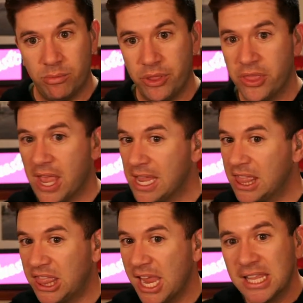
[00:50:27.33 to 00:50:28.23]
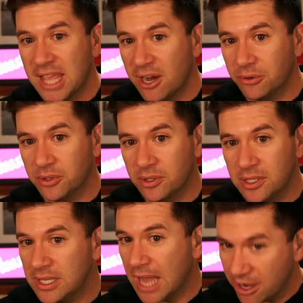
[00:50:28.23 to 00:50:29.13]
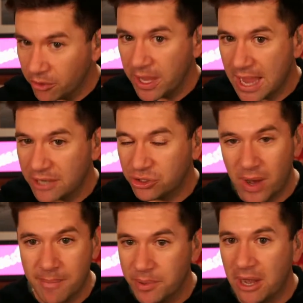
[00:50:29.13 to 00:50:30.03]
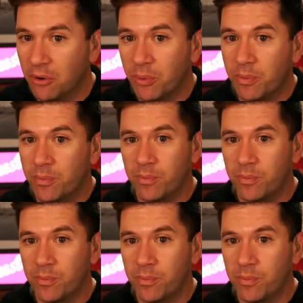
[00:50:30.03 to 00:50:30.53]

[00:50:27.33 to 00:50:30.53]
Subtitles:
they think they don't I know they got Trent, but they don't